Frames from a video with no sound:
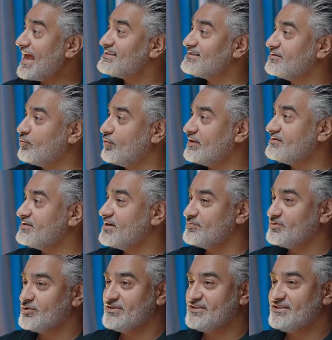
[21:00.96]
asset went
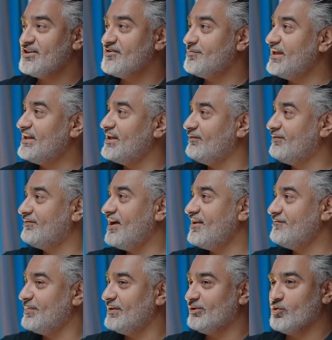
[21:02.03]
up. So instead of making
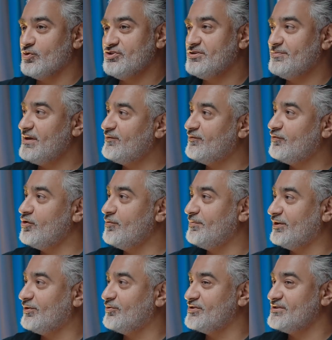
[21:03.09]
5 Bitcoins, you made 4
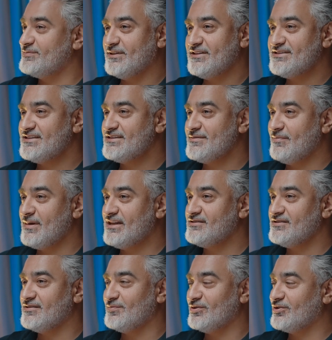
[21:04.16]
Bitcoins, but it didn't
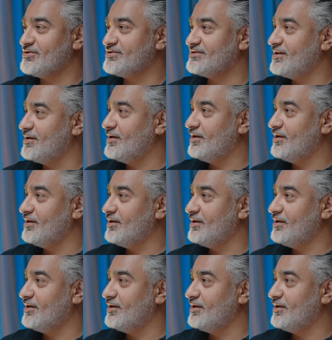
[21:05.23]
matter because